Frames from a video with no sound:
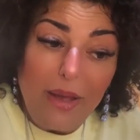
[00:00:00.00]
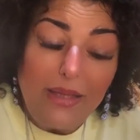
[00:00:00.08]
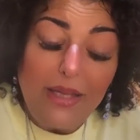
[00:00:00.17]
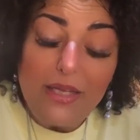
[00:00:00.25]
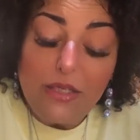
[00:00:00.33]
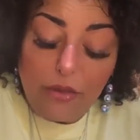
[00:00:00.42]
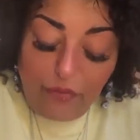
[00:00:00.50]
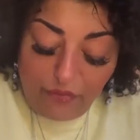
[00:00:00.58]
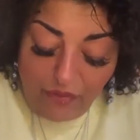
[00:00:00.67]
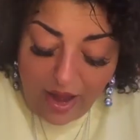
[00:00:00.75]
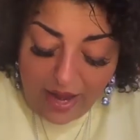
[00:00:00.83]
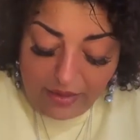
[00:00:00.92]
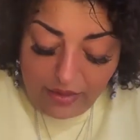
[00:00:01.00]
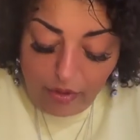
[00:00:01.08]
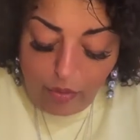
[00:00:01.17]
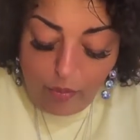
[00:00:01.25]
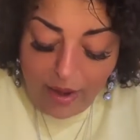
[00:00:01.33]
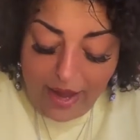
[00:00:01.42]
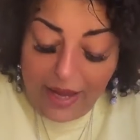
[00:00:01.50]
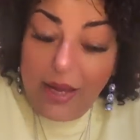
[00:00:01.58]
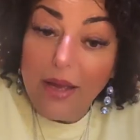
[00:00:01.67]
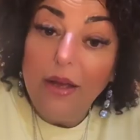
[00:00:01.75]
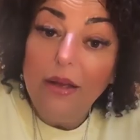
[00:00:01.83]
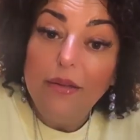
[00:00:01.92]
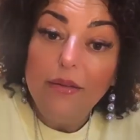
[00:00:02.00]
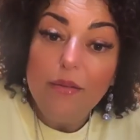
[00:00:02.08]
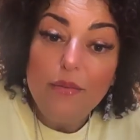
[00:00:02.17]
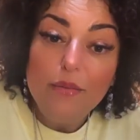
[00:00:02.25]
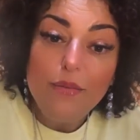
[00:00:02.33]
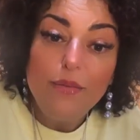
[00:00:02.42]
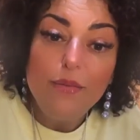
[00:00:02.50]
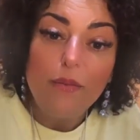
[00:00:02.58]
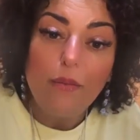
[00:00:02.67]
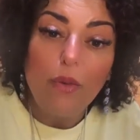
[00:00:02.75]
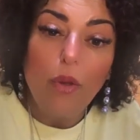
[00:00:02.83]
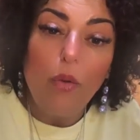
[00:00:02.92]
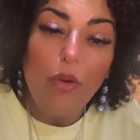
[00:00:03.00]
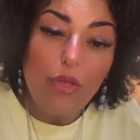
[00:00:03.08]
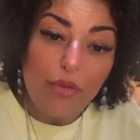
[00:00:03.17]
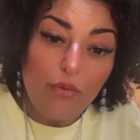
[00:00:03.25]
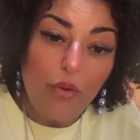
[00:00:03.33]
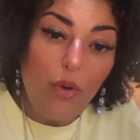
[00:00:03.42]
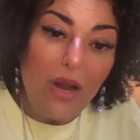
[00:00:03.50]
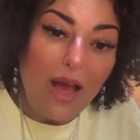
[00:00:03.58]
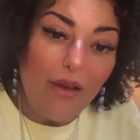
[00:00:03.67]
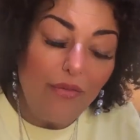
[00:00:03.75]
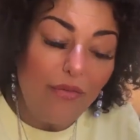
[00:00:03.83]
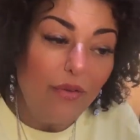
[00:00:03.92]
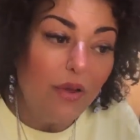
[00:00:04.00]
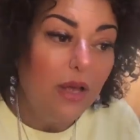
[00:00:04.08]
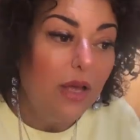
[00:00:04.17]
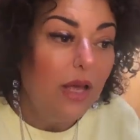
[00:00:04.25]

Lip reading: but it's to find their way through love.